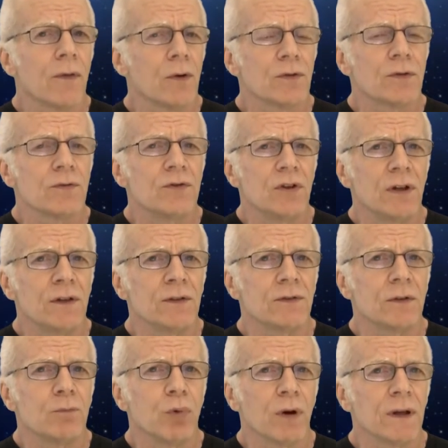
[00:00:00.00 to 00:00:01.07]
Those are genes
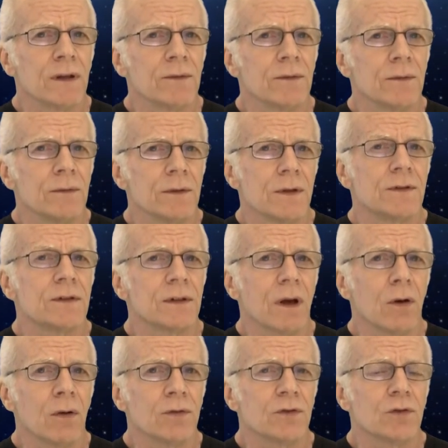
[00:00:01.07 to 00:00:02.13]
that bring the
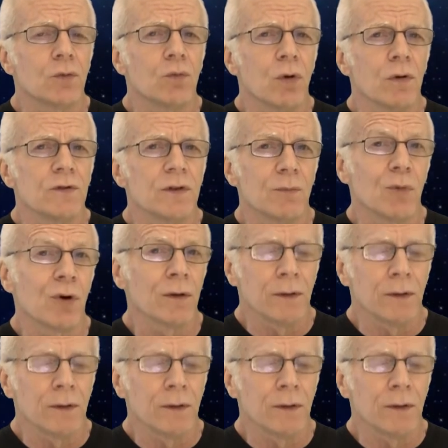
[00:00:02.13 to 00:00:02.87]
cells towards a more